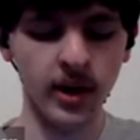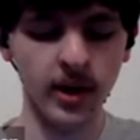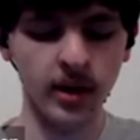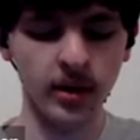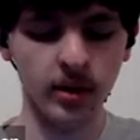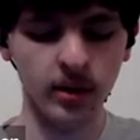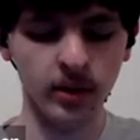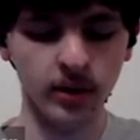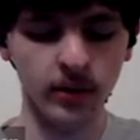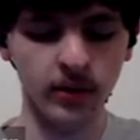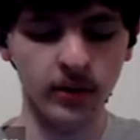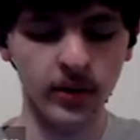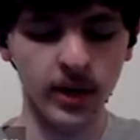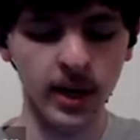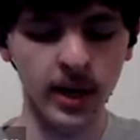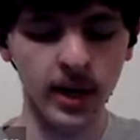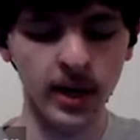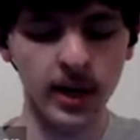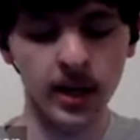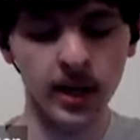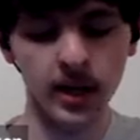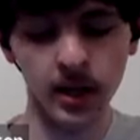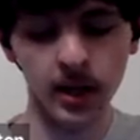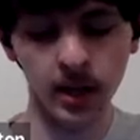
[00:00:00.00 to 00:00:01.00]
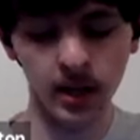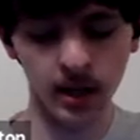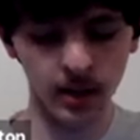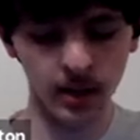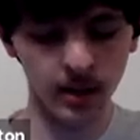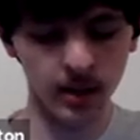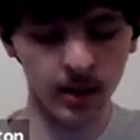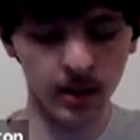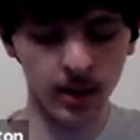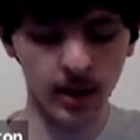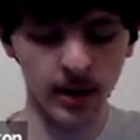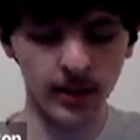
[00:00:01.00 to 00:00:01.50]
the vehicle if needed,
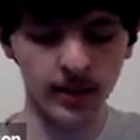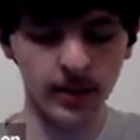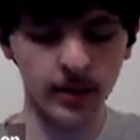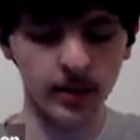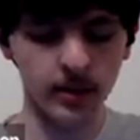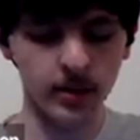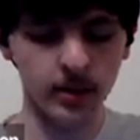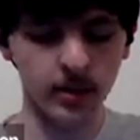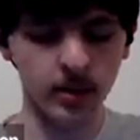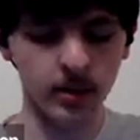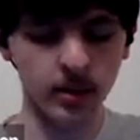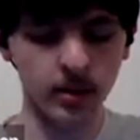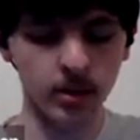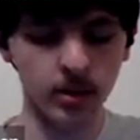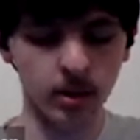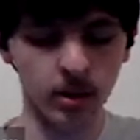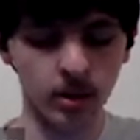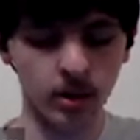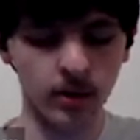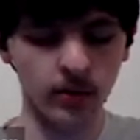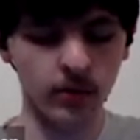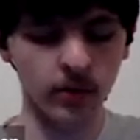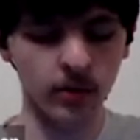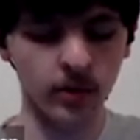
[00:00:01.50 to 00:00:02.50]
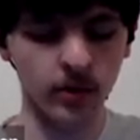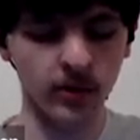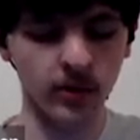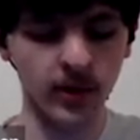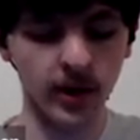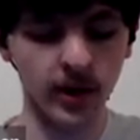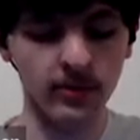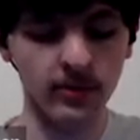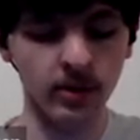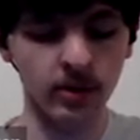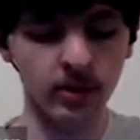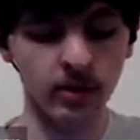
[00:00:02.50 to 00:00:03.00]
and then turn it
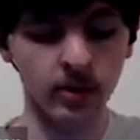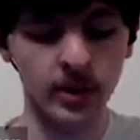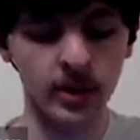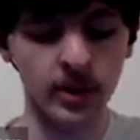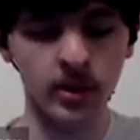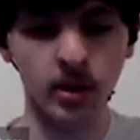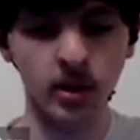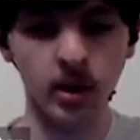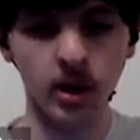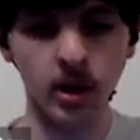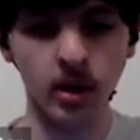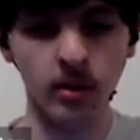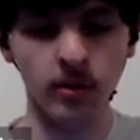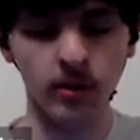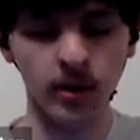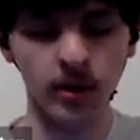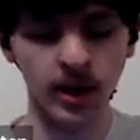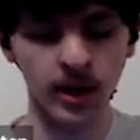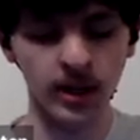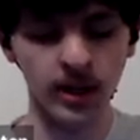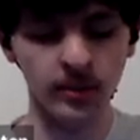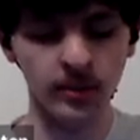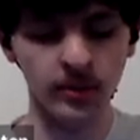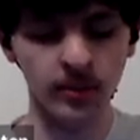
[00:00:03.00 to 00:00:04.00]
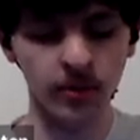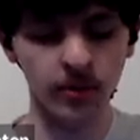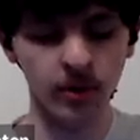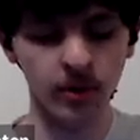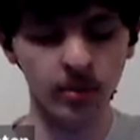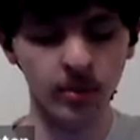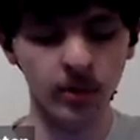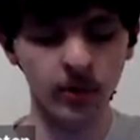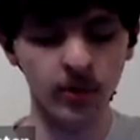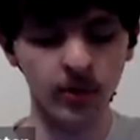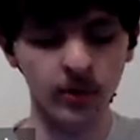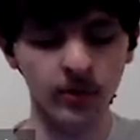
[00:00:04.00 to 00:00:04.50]
45 degrees clockwise
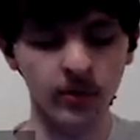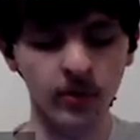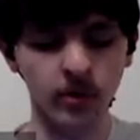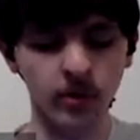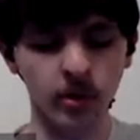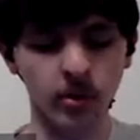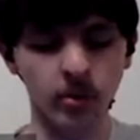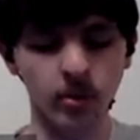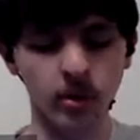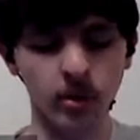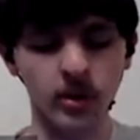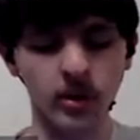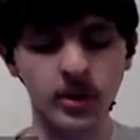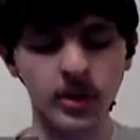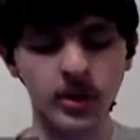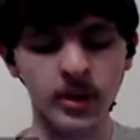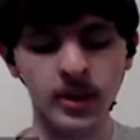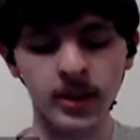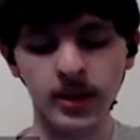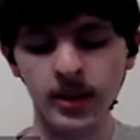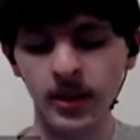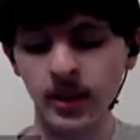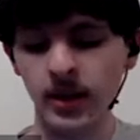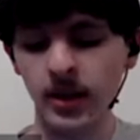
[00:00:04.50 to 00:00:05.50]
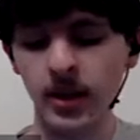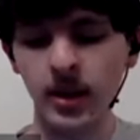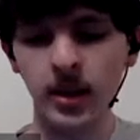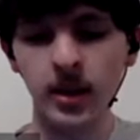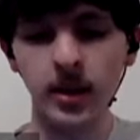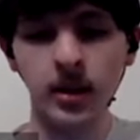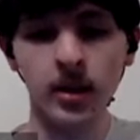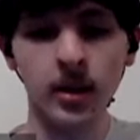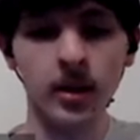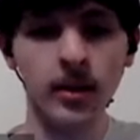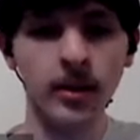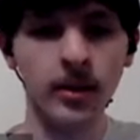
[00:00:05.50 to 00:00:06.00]
before moving forwards.
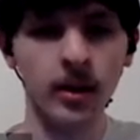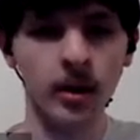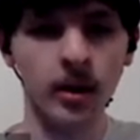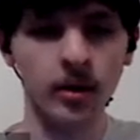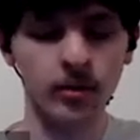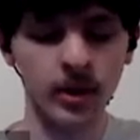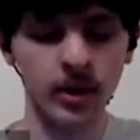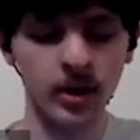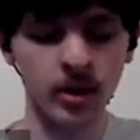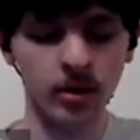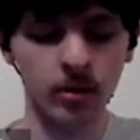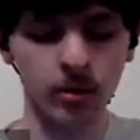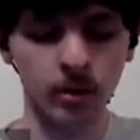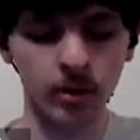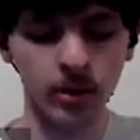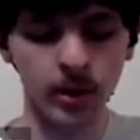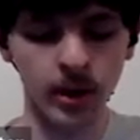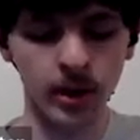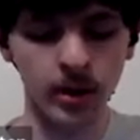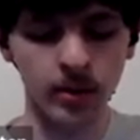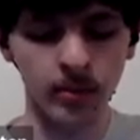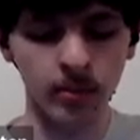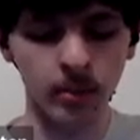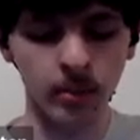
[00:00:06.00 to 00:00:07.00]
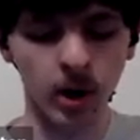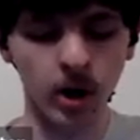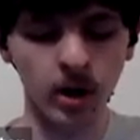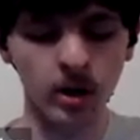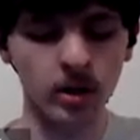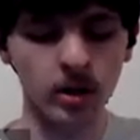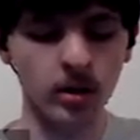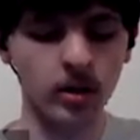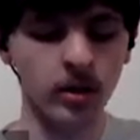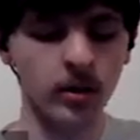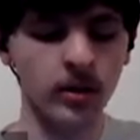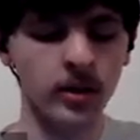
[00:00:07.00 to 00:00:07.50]
The Arduino will then
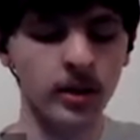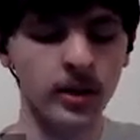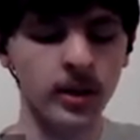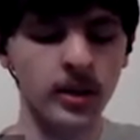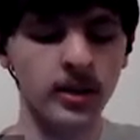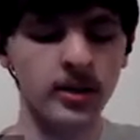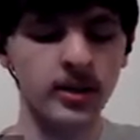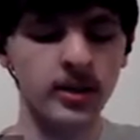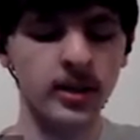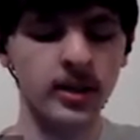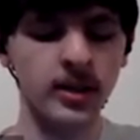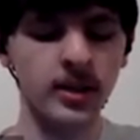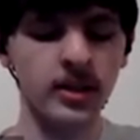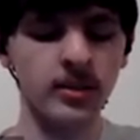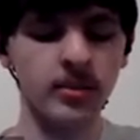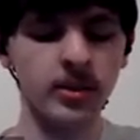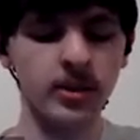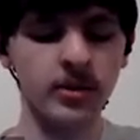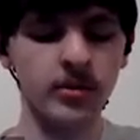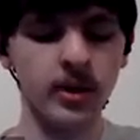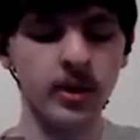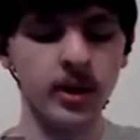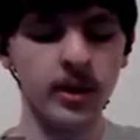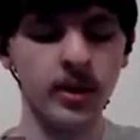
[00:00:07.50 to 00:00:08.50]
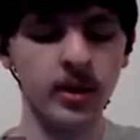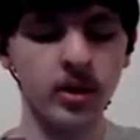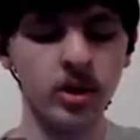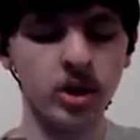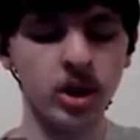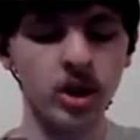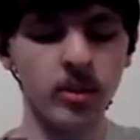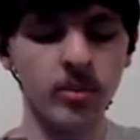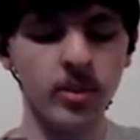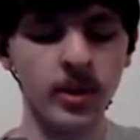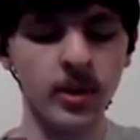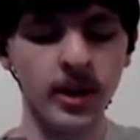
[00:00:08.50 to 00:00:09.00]
monitor the distance between the
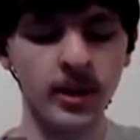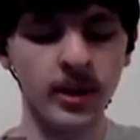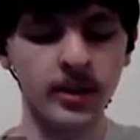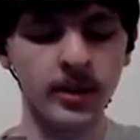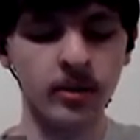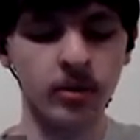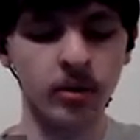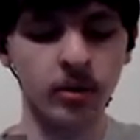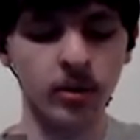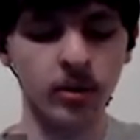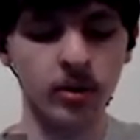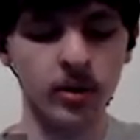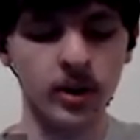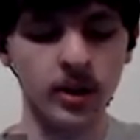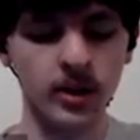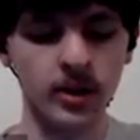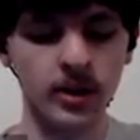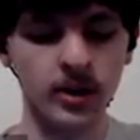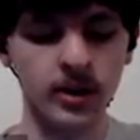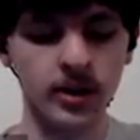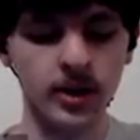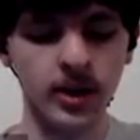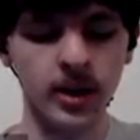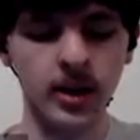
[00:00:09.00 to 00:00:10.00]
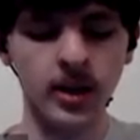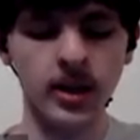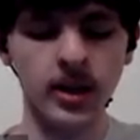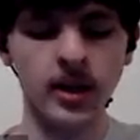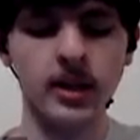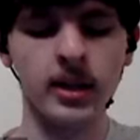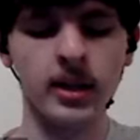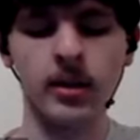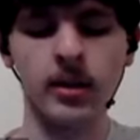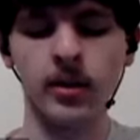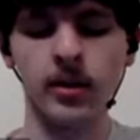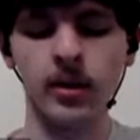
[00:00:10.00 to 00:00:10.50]
GPS coordinates
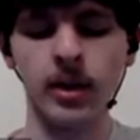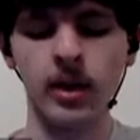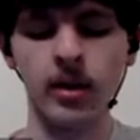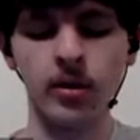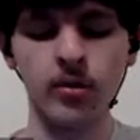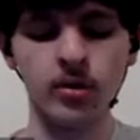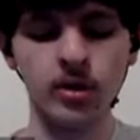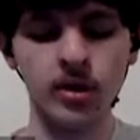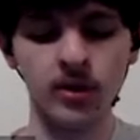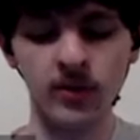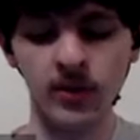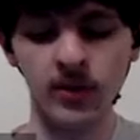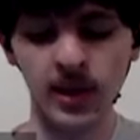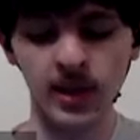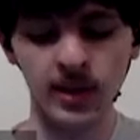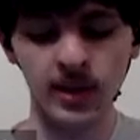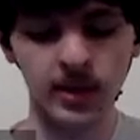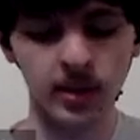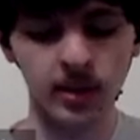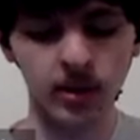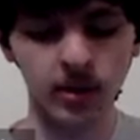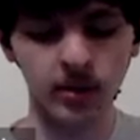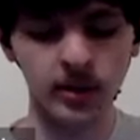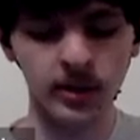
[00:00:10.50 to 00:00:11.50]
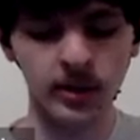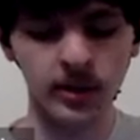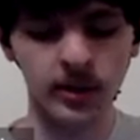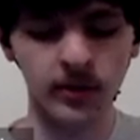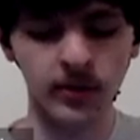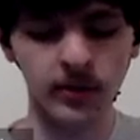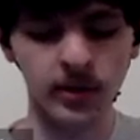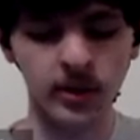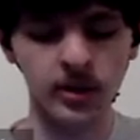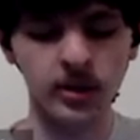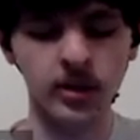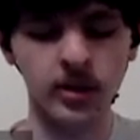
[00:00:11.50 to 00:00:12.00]
until the UGV is close
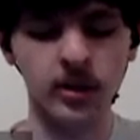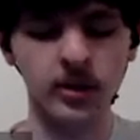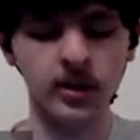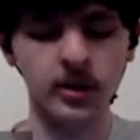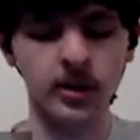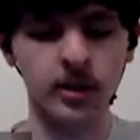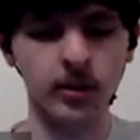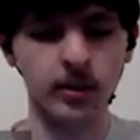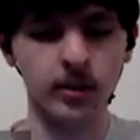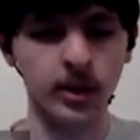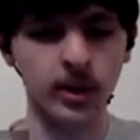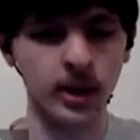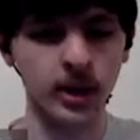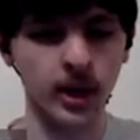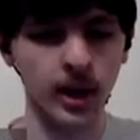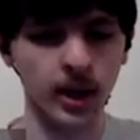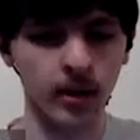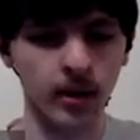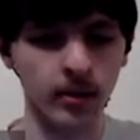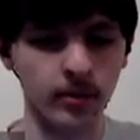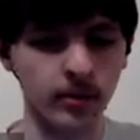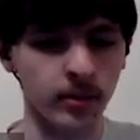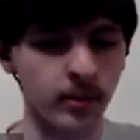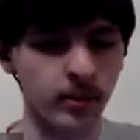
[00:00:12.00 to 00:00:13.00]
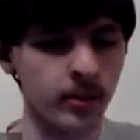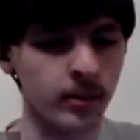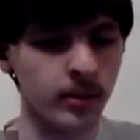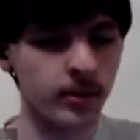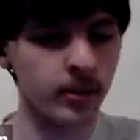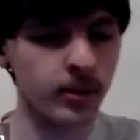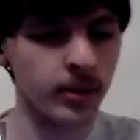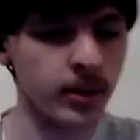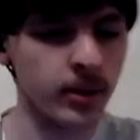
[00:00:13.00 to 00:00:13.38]
enough to start slowing down.